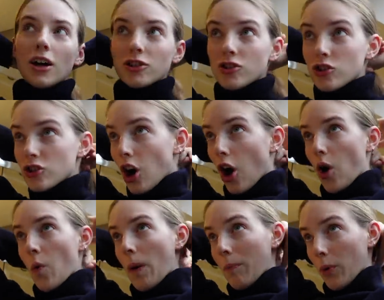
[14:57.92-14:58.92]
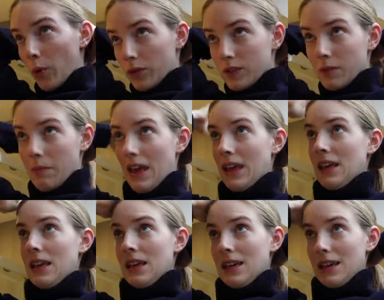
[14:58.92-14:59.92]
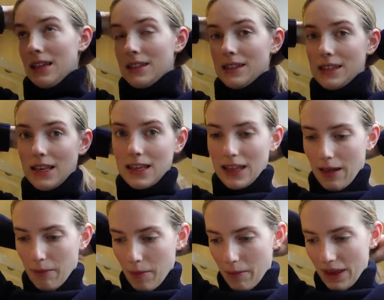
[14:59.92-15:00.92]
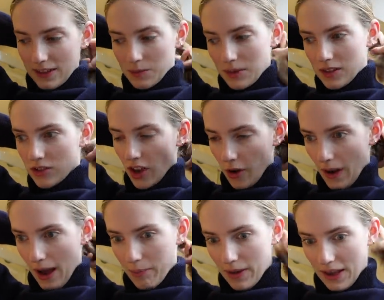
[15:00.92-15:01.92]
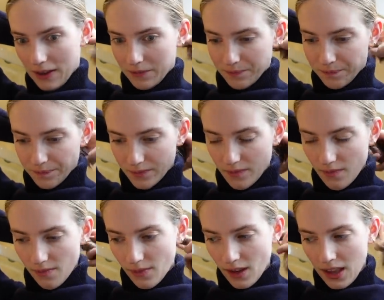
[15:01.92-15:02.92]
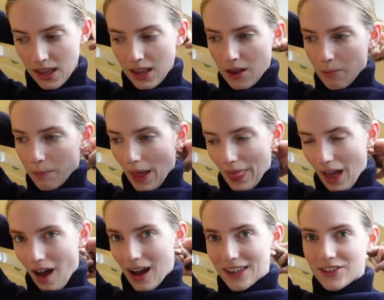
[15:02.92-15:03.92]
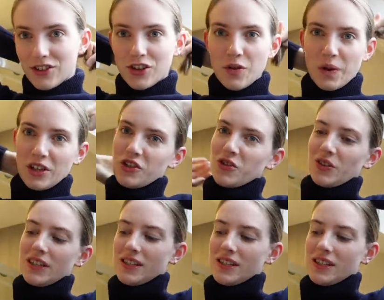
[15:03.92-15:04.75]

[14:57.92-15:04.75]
are so important to me, and seeing them makes me so happy. But I do enjoy